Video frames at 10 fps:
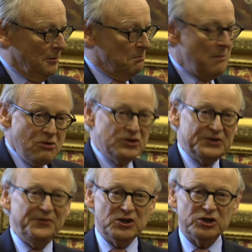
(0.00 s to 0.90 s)

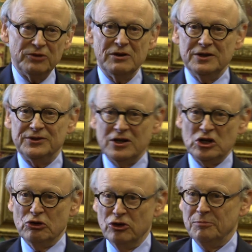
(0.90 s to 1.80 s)
Most fisheries
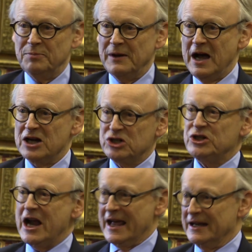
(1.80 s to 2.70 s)
in Europe are
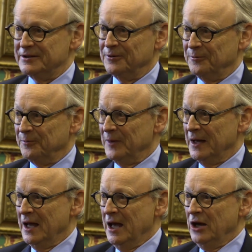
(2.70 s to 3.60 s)
shared,
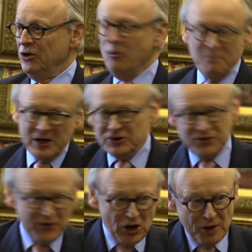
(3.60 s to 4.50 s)
not
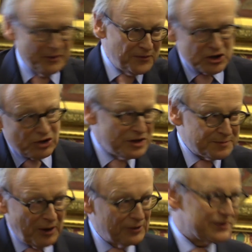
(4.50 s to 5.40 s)
because of the common fisheries
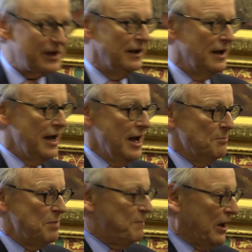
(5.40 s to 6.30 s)
policy,
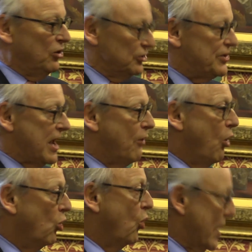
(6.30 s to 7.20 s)
but because they've
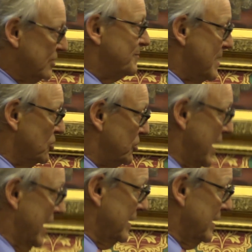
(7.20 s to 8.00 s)
always been shared.